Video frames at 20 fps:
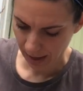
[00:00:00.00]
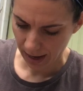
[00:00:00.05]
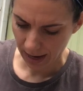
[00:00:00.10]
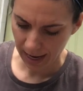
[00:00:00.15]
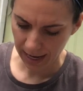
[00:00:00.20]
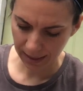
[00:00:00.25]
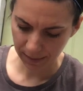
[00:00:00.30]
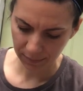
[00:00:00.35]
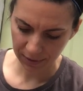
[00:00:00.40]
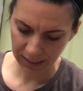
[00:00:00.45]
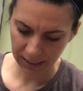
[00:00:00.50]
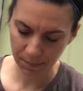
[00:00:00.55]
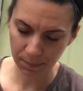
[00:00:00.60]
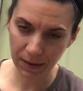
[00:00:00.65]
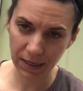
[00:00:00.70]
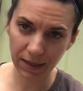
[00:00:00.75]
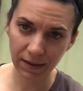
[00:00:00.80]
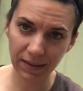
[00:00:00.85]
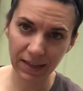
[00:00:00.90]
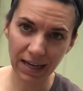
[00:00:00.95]
I am
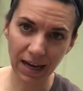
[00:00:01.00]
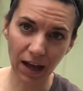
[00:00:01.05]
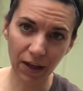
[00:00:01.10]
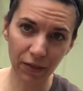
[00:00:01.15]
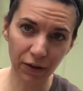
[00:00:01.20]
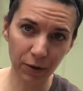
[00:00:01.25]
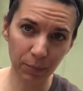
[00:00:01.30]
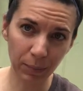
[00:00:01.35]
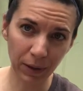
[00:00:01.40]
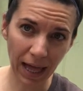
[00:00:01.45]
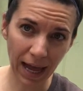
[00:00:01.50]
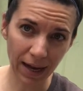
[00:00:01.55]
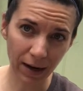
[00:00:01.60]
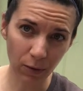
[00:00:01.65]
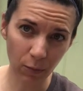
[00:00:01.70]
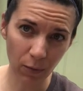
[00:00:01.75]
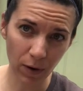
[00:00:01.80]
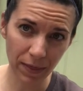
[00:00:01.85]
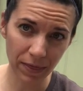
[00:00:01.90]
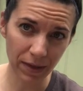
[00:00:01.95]
keeping the other black
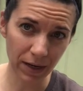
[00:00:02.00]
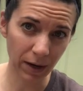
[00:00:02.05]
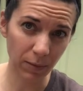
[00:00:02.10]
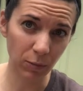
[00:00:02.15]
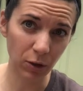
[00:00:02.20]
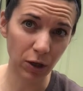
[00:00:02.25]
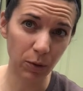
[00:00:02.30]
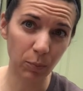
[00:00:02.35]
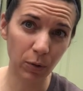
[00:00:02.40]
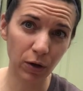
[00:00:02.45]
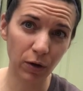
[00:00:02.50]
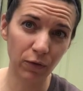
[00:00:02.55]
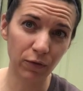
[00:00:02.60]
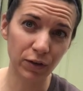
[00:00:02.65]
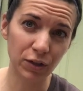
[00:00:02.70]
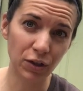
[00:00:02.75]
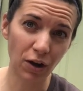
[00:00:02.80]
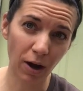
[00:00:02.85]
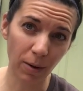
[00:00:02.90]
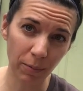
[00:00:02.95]
one that I'm going to put over
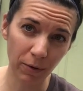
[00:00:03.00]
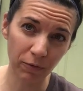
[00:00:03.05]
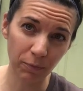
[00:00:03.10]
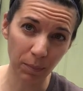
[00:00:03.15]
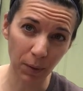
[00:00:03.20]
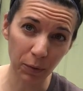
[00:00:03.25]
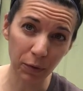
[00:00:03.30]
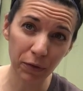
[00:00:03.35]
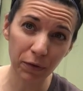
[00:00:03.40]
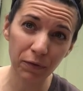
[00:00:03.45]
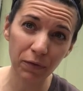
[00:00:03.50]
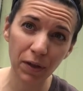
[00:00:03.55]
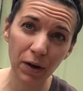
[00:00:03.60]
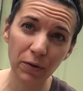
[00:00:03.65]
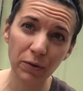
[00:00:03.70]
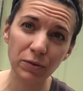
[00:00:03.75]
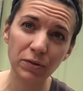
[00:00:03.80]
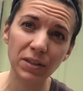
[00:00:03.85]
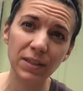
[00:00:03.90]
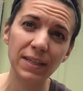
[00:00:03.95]
top of both of
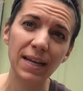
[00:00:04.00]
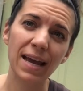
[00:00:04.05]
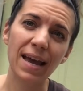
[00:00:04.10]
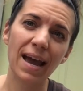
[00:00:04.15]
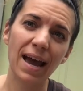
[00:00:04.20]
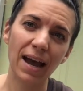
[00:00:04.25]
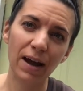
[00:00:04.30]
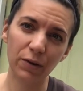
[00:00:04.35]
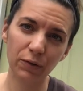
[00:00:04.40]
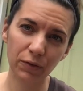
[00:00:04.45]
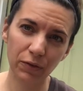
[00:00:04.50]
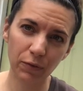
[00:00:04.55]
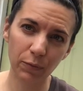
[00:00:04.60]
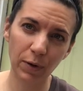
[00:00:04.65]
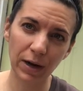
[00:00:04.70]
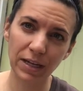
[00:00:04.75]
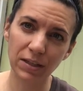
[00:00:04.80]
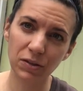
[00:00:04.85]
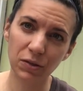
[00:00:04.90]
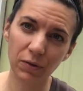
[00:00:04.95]
those out of the
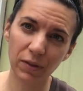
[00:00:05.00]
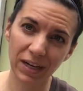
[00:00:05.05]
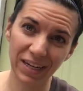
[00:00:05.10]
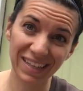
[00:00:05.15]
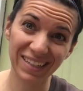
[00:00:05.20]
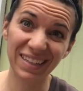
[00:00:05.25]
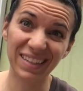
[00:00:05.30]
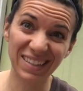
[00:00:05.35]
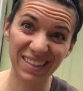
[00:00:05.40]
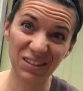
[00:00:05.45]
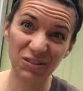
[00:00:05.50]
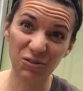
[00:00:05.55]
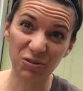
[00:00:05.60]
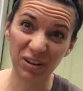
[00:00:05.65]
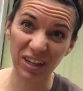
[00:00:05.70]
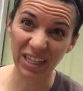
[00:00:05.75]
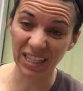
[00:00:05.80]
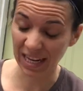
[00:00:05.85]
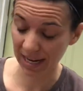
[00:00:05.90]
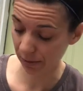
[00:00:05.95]
way so that it doesn't
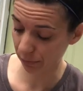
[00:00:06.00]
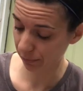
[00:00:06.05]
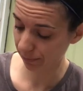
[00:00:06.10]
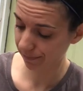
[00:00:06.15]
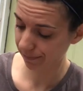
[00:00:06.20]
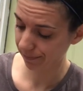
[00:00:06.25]
shrink down.